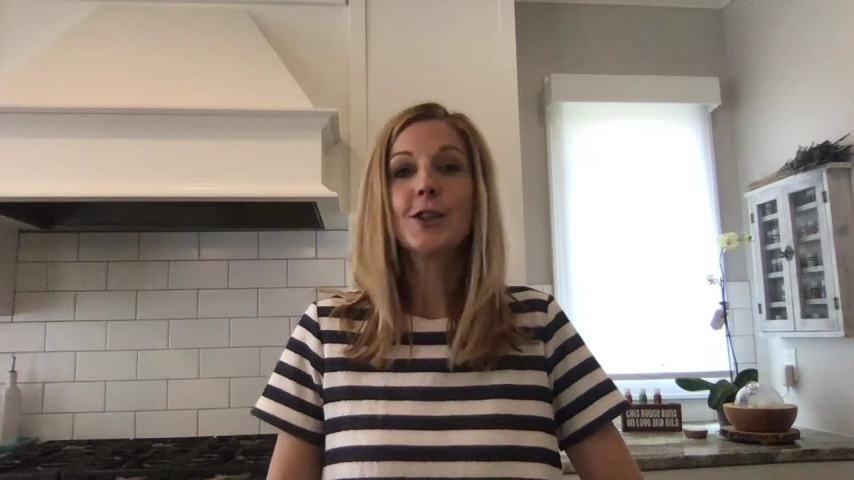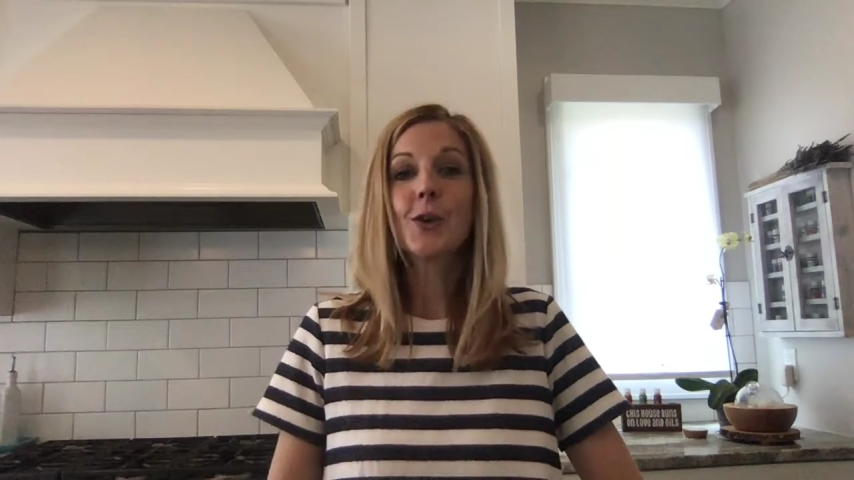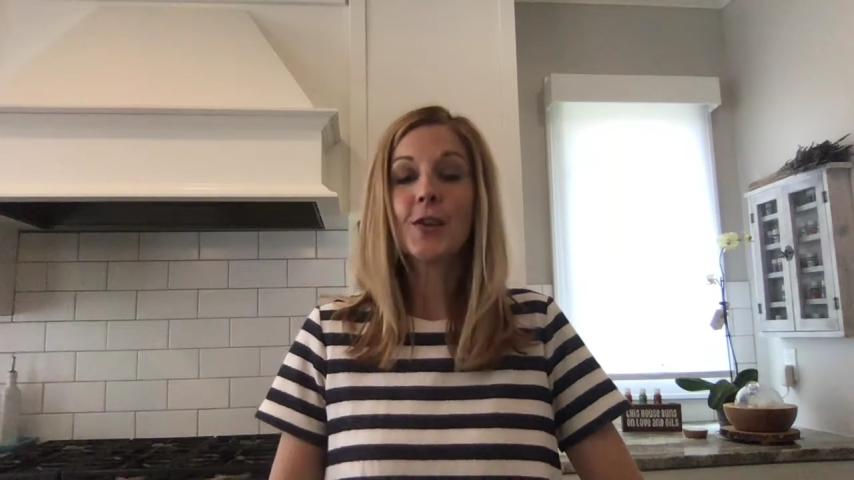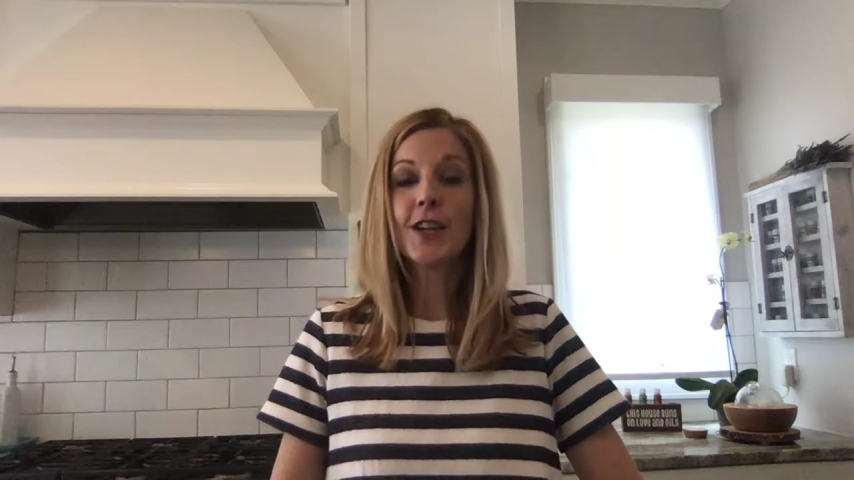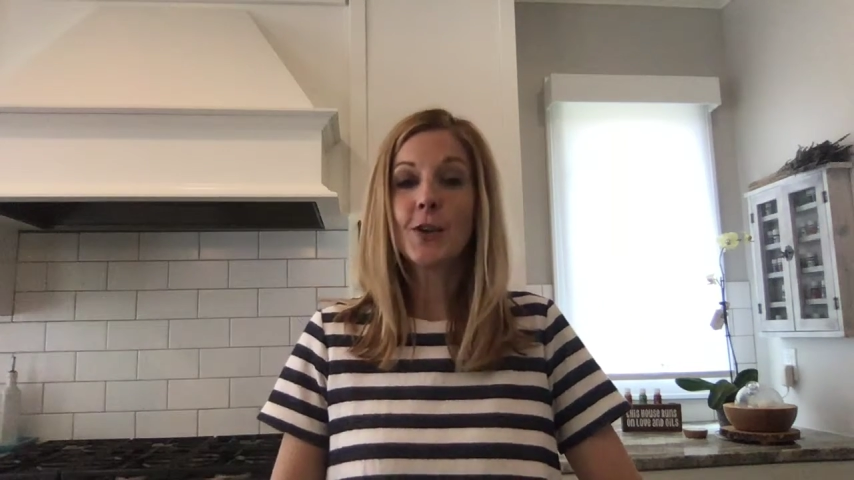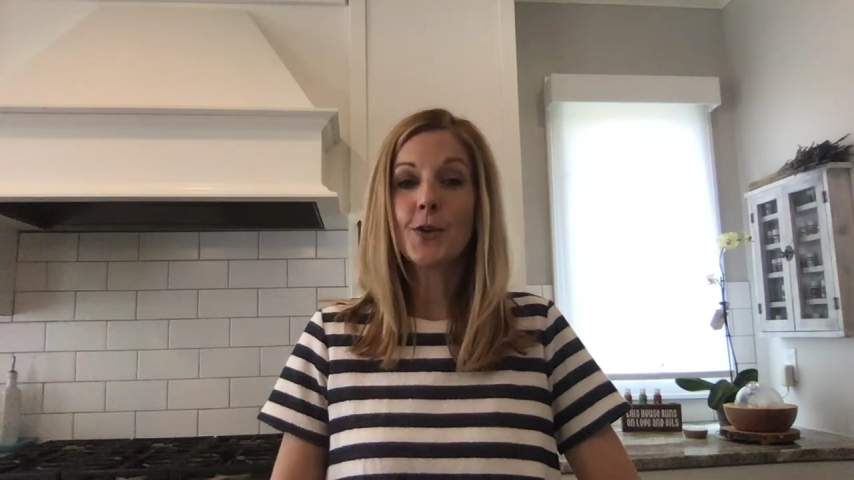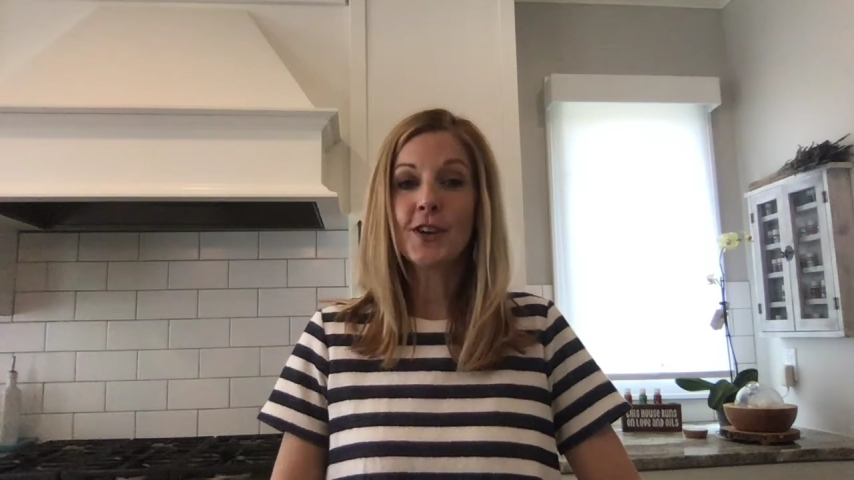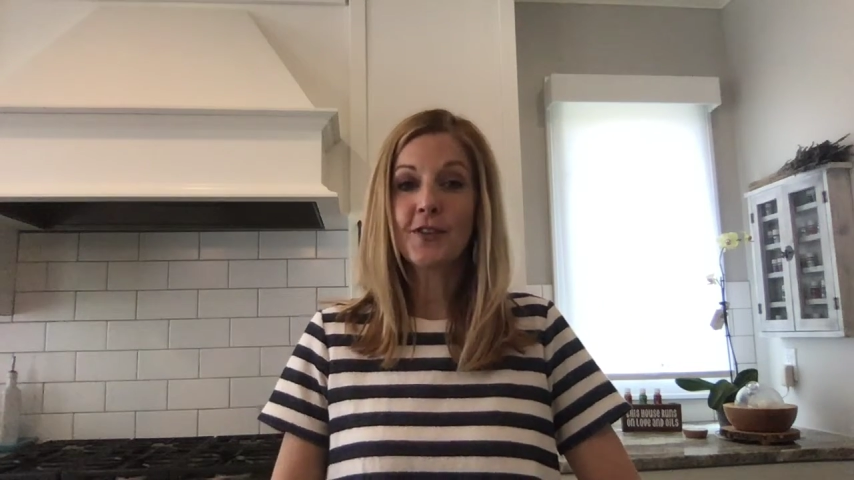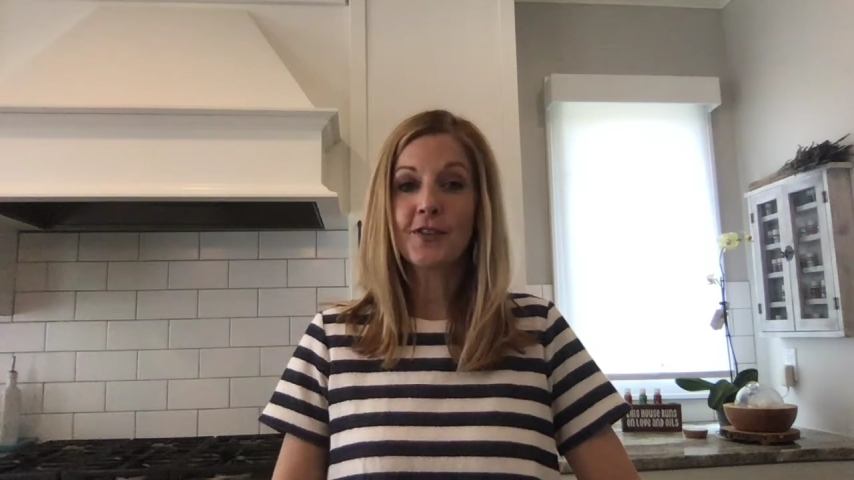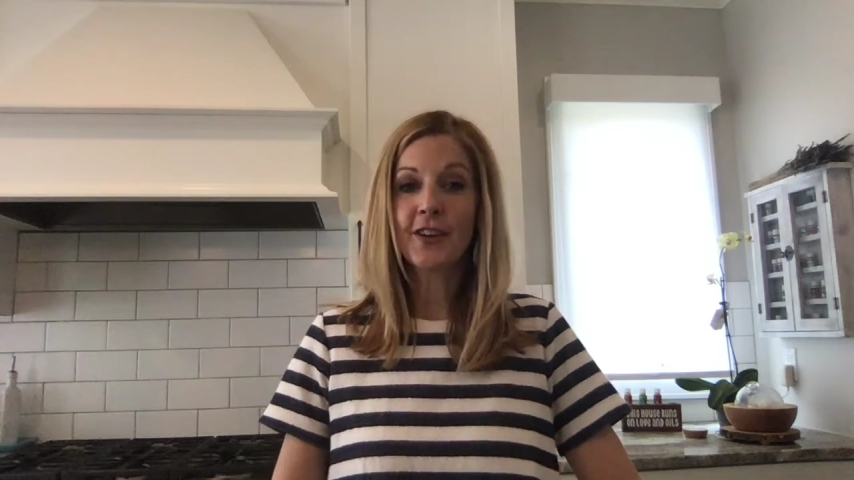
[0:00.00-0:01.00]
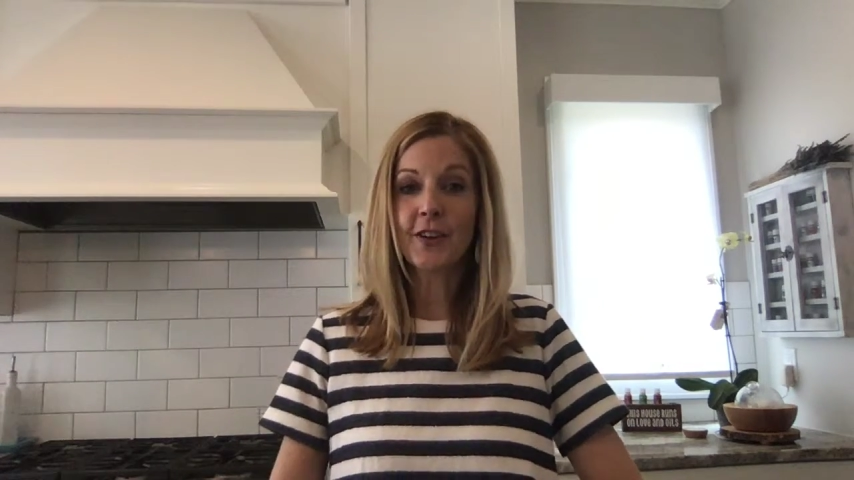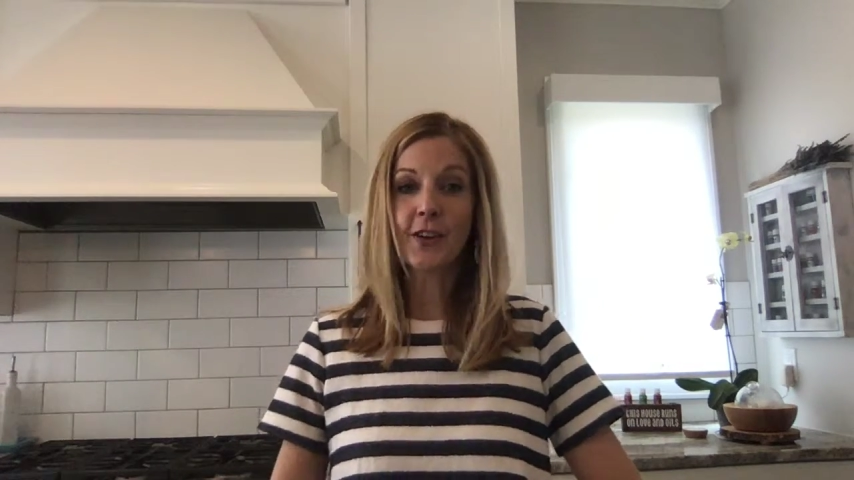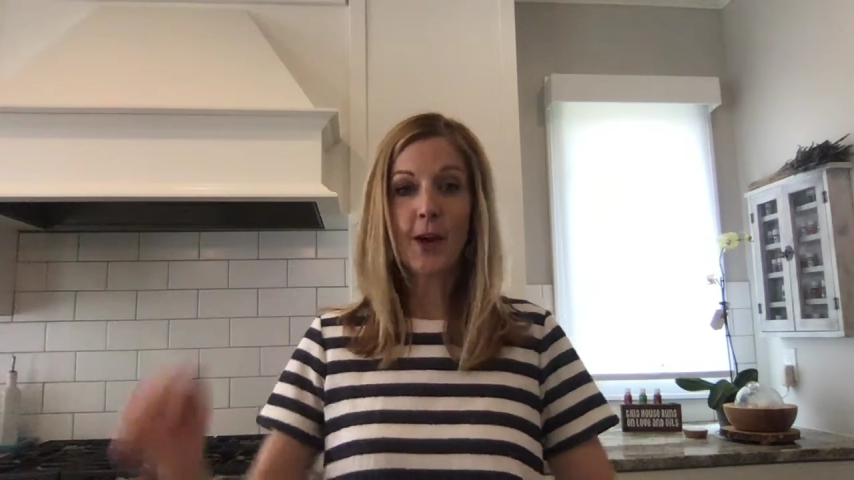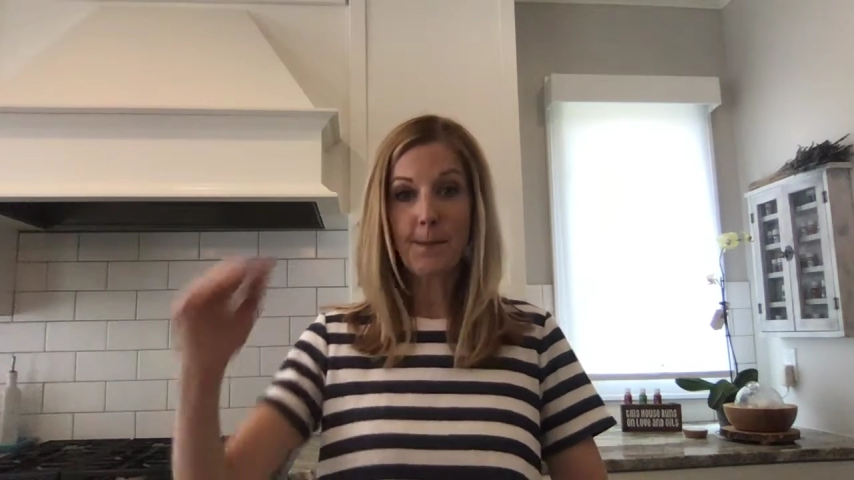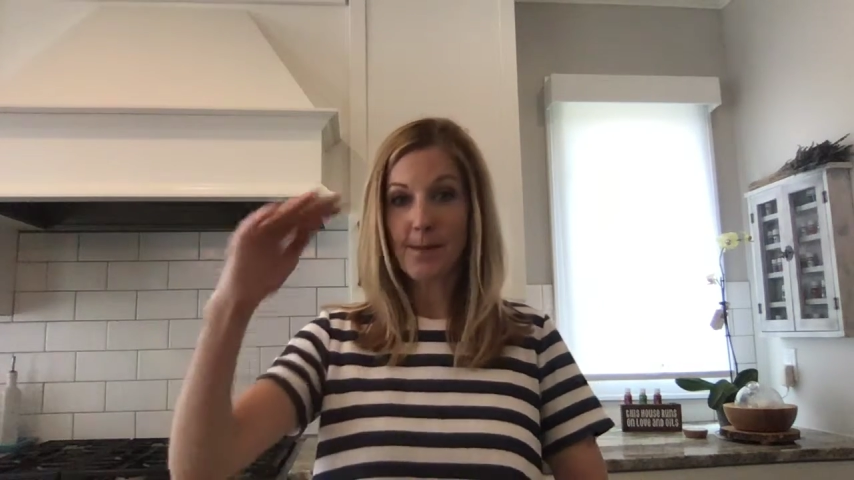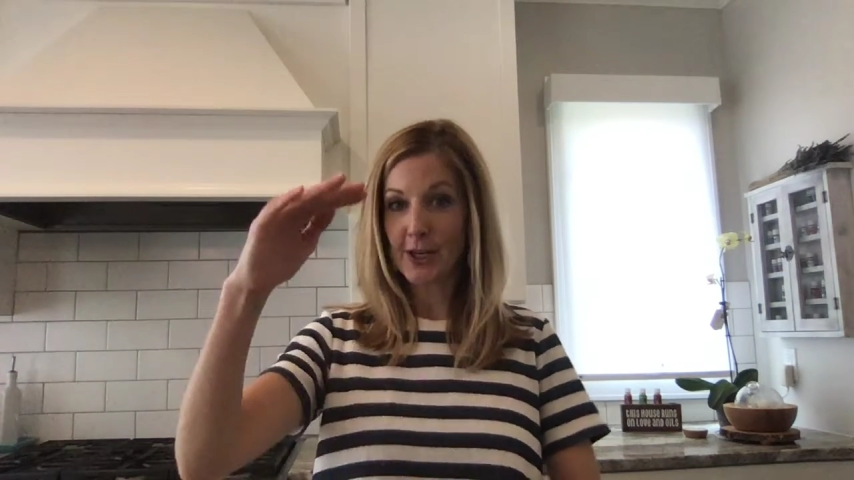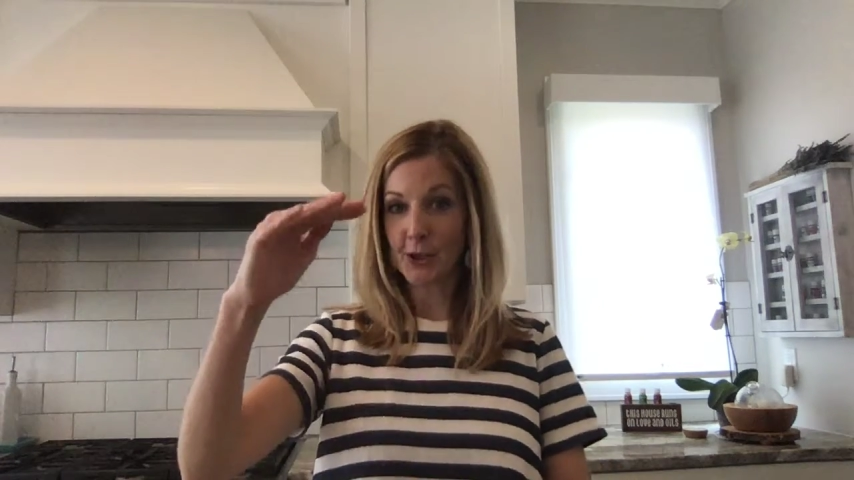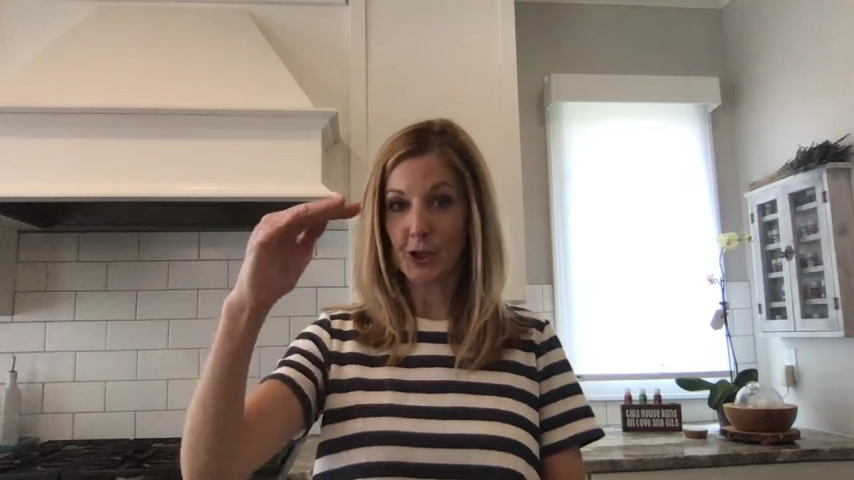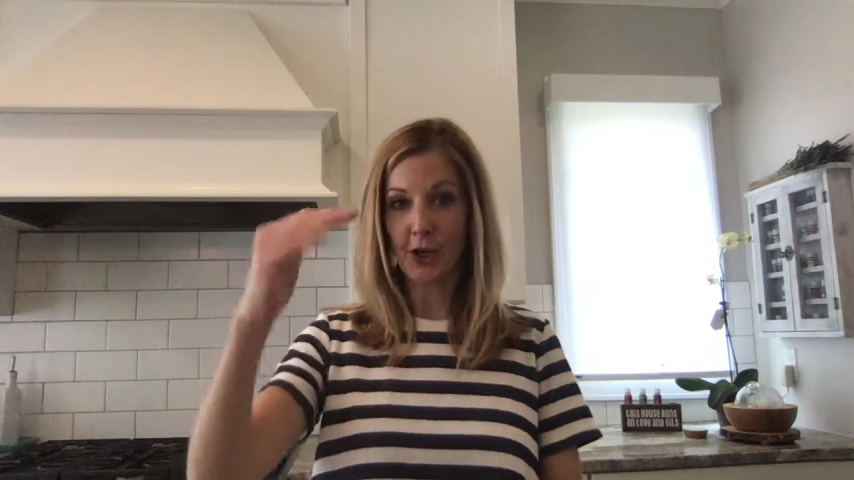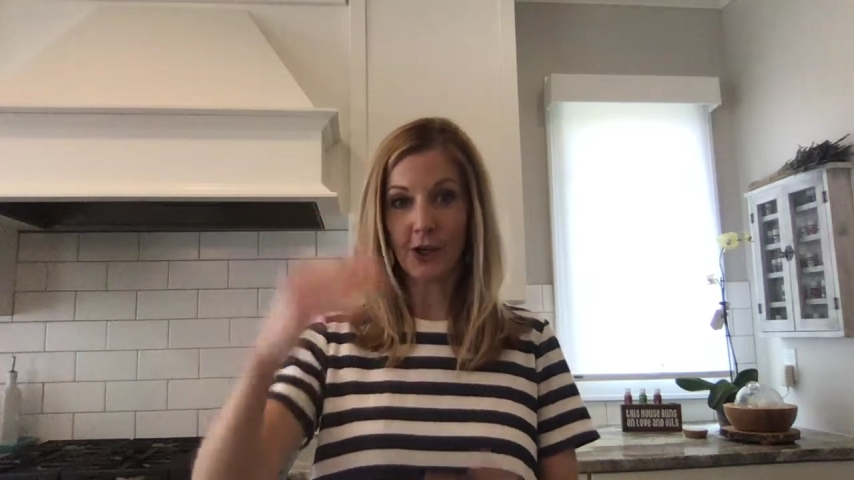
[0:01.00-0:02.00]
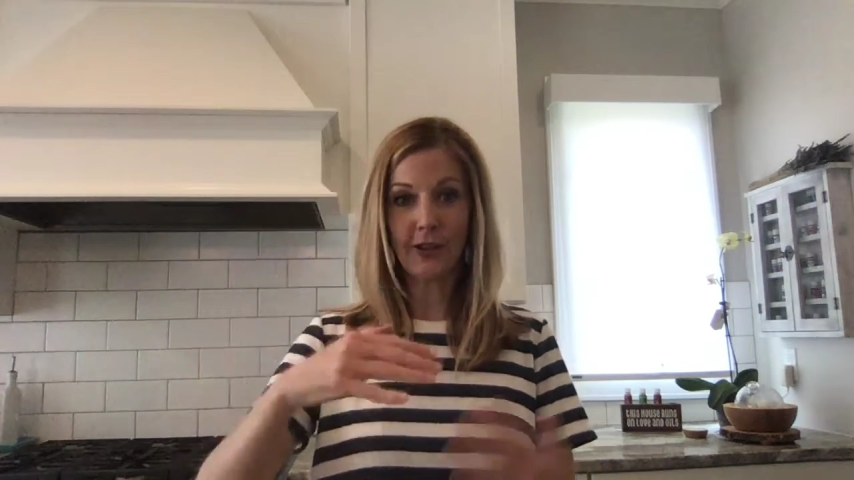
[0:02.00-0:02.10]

You know that you can fill a pitcher,